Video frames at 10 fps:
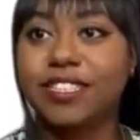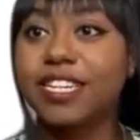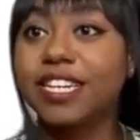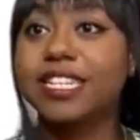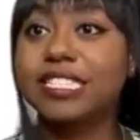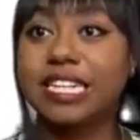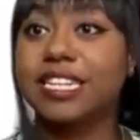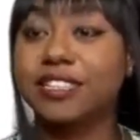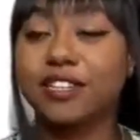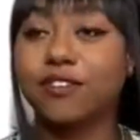There isn't
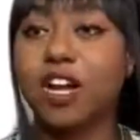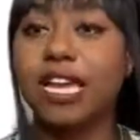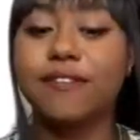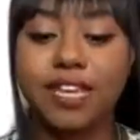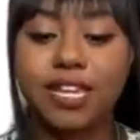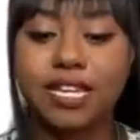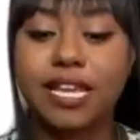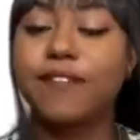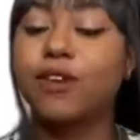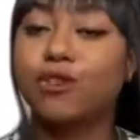anything wrong. If
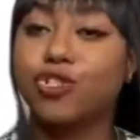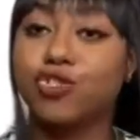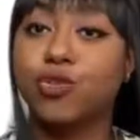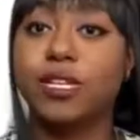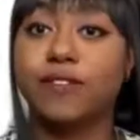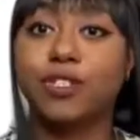it truly